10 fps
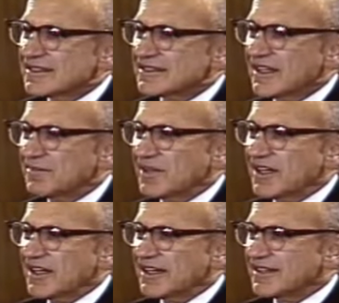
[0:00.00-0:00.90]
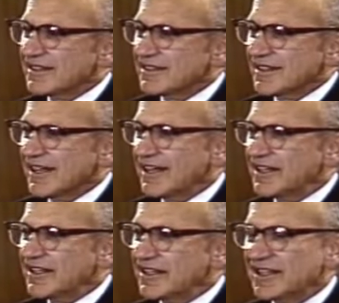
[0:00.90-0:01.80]
something like
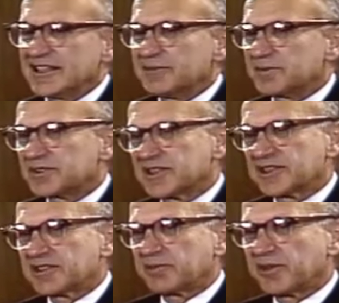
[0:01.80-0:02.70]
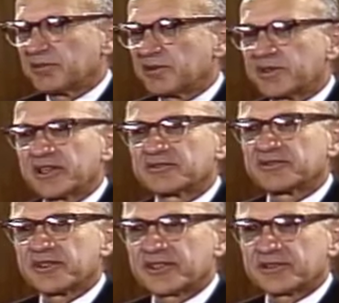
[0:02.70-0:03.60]
80% to 90% of the people were on
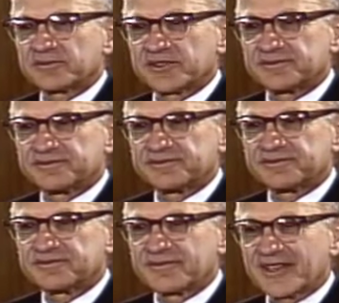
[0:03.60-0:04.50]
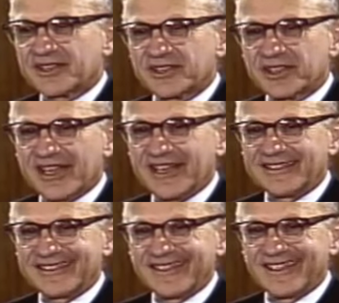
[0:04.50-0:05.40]
farms. It took
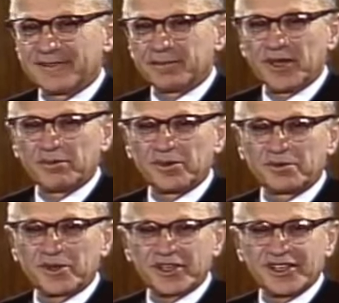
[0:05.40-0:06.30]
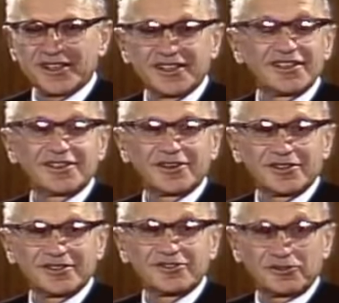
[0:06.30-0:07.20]
8 to 9 people working
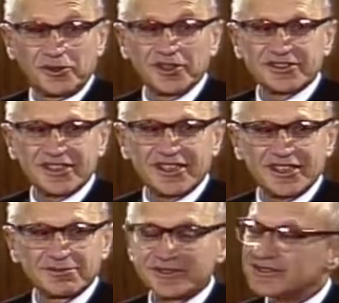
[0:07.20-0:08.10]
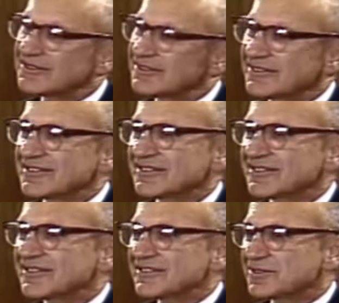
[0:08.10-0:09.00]
full-time,
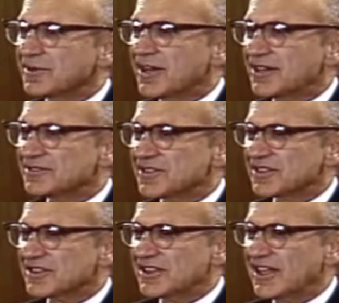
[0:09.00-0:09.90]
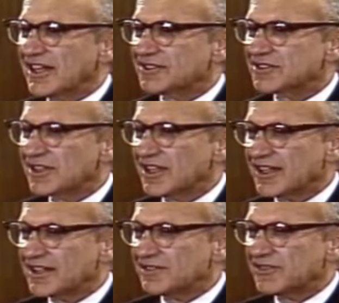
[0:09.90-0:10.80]
12, 16 hours a
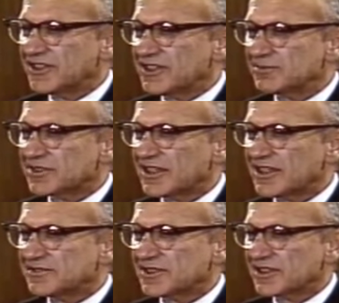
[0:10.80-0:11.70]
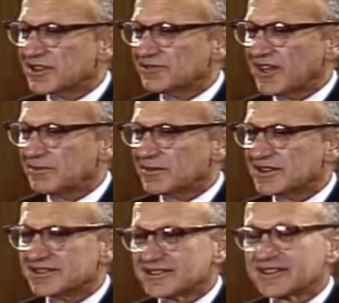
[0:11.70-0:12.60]
day, to feed themselves and their
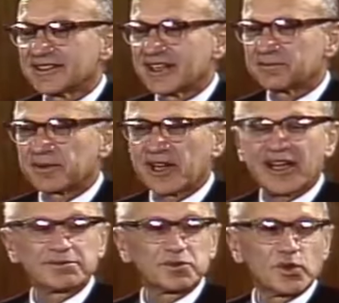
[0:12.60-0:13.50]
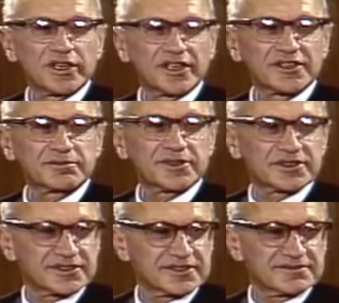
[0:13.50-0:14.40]
families, and perhaps one other
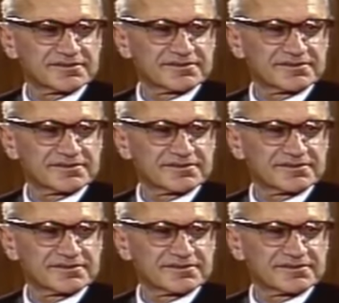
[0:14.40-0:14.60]
person.